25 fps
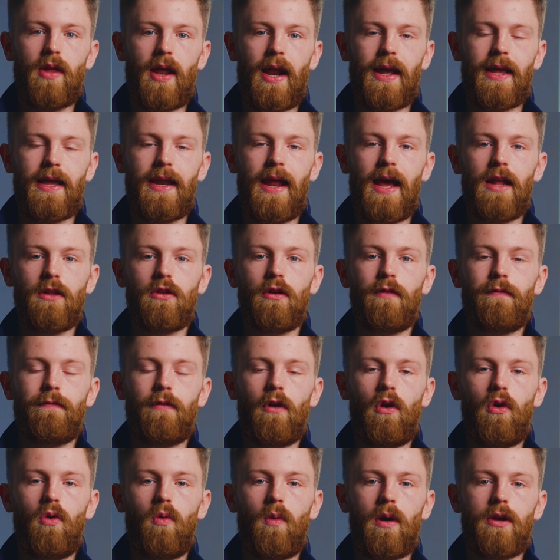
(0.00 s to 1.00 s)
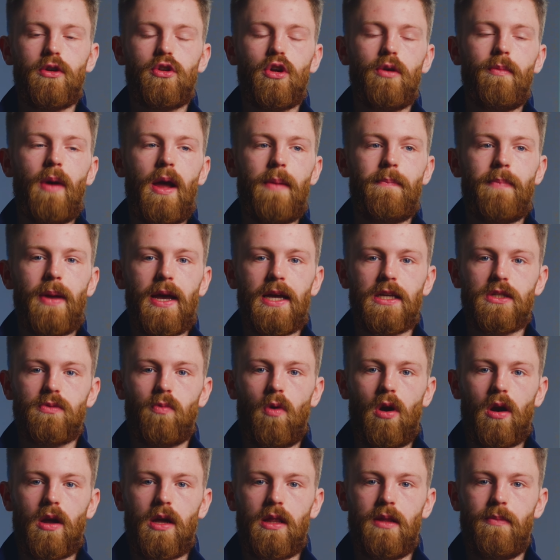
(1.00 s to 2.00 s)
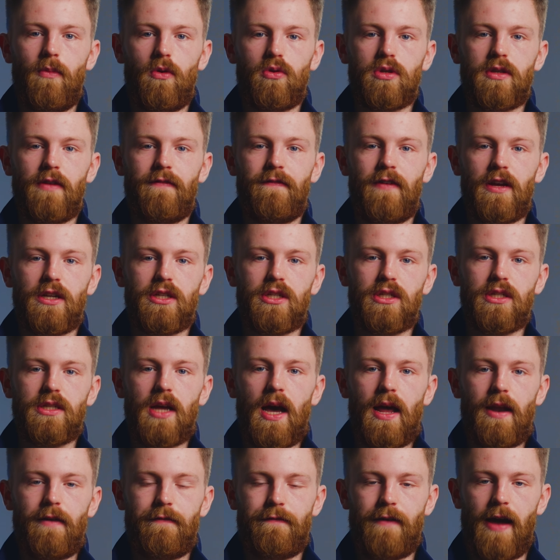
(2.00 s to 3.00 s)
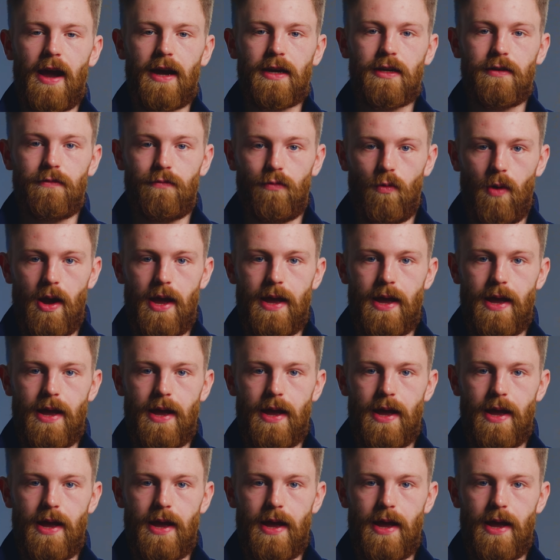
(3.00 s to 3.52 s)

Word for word: so that I can enter flow and do my best work in the most efficient and effective